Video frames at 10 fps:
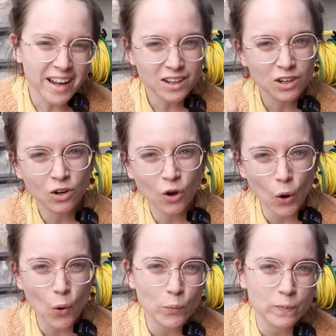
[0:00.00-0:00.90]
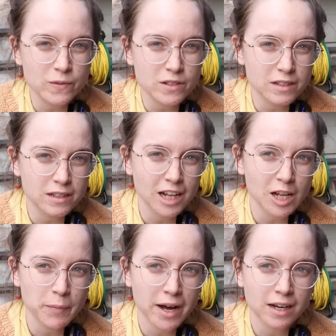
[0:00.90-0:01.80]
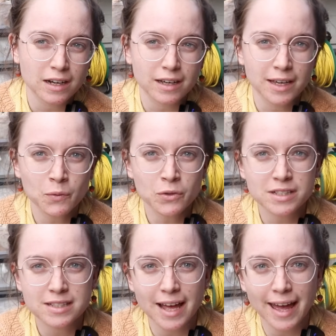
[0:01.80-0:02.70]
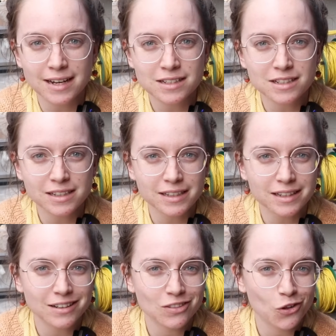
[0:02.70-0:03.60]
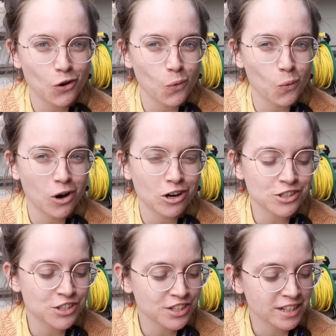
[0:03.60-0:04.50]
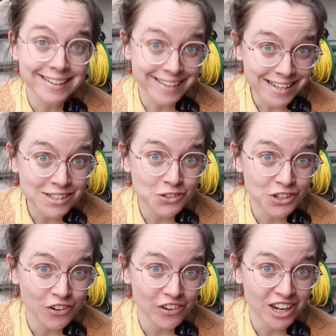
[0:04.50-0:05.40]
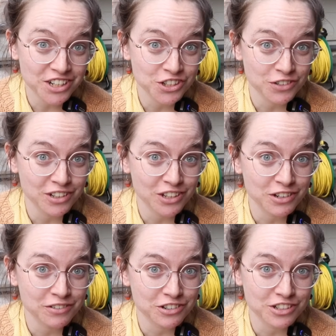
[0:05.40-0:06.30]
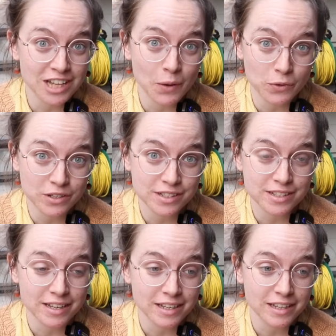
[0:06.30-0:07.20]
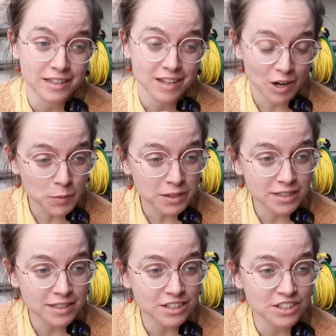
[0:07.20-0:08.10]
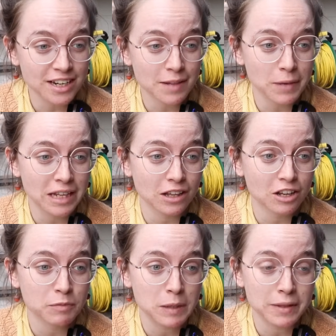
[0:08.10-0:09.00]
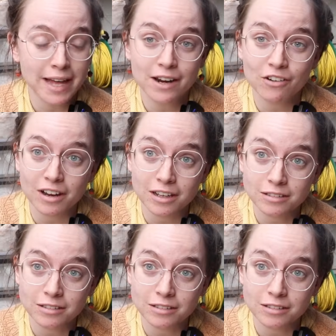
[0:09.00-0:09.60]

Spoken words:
I combed the alpaca, it was actually not washed, and next to the creation of the universe, that was a terrible decision and it made a lot of people angry.